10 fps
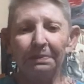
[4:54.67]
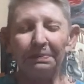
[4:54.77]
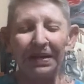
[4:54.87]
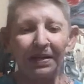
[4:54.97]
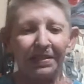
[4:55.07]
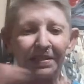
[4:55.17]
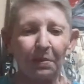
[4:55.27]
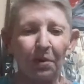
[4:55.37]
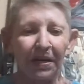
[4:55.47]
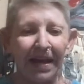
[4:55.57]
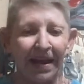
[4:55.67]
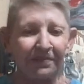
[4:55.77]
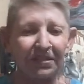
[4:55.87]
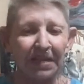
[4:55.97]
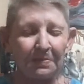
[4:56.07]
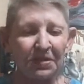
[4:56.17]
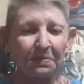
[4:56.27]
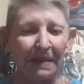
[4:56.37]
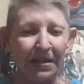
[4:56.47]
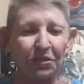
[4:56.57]
because I want to have some
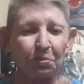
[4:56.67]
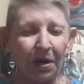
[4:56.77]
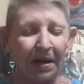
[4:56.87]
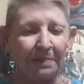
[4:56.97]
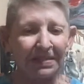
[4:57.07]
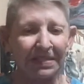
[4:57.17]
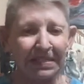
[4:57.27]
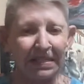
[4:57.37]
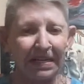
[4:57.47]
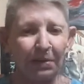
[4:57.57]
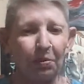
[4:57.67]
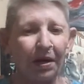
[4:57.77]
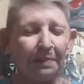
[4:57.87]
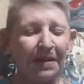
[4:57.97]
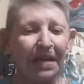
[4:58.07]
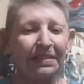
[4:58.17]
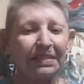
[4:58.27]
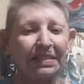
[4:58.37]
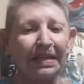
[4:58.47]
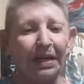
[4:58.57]
space where I'm sitting, where I'm not
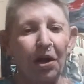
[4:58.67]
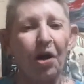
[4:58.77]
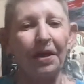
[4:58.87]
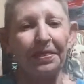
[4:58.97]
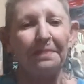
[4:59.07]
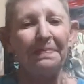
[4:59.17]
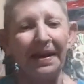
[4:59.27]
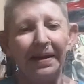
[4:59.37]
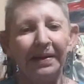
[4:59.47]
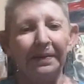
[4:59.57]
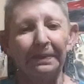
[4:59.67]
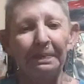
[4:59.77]
sitting on the bed.